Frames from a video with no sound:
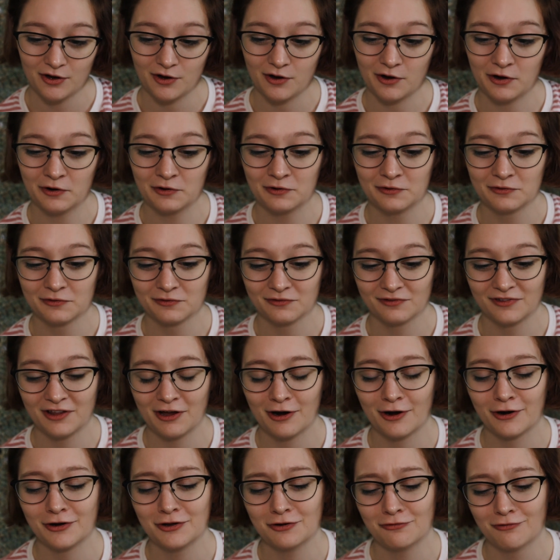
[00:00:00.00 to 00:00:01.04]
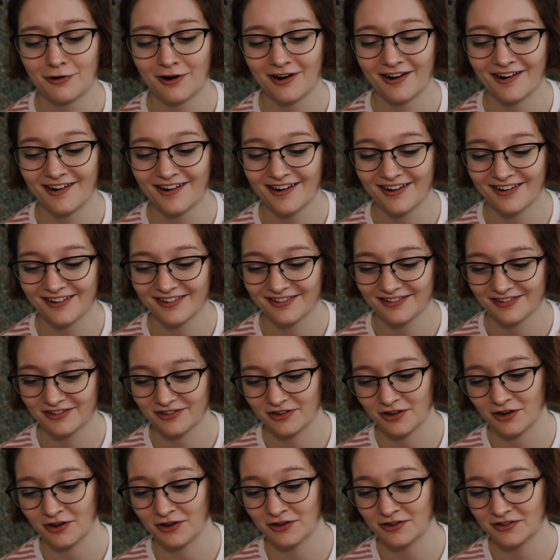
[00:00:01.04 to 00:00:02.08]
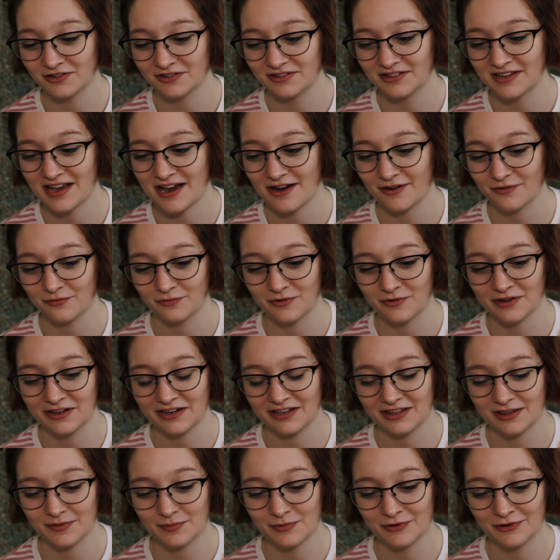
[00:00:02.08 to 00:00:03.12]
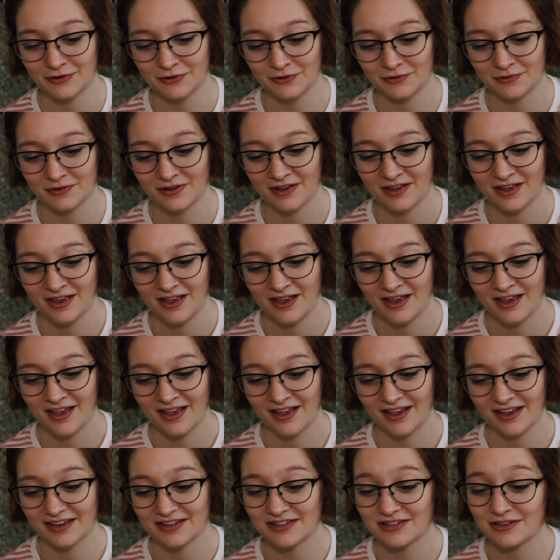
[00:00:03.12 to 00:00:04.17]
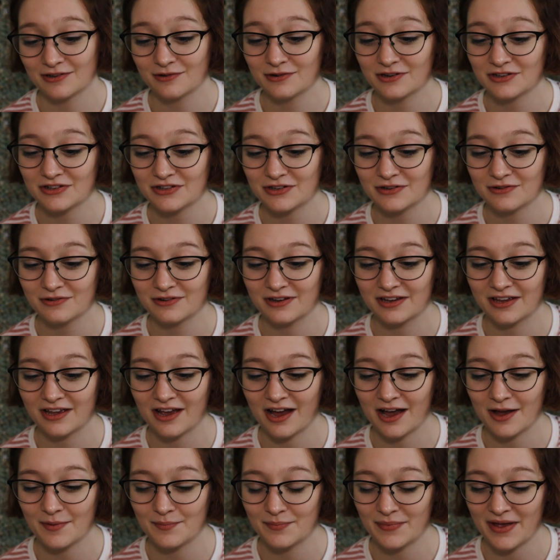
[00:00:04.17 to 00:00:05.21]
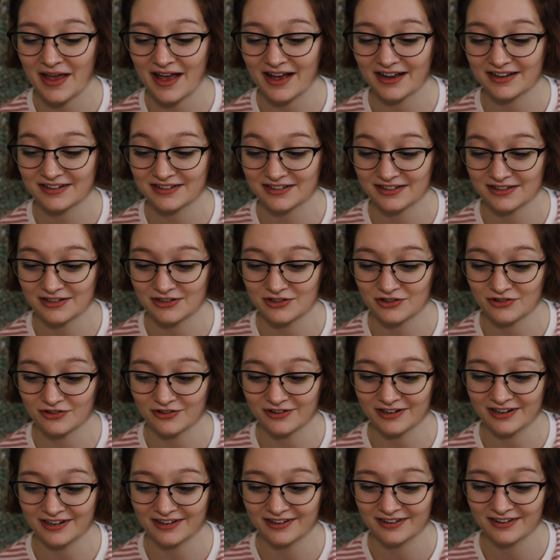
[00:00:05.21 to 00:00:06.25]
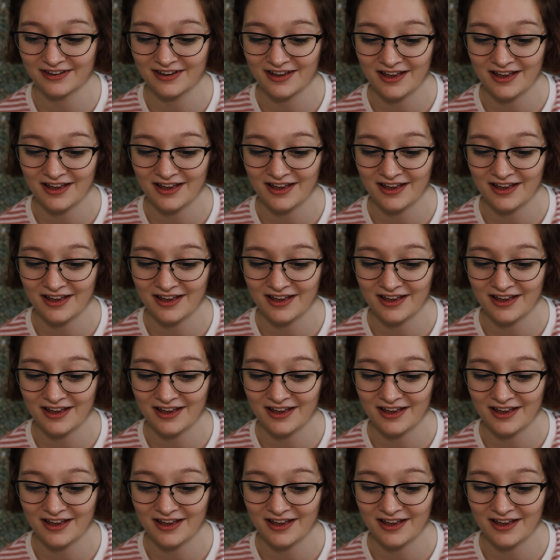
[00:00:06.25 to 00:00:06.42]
"Oh, there you are," called down Winnie the Pooh, as soon as you got back to the tree.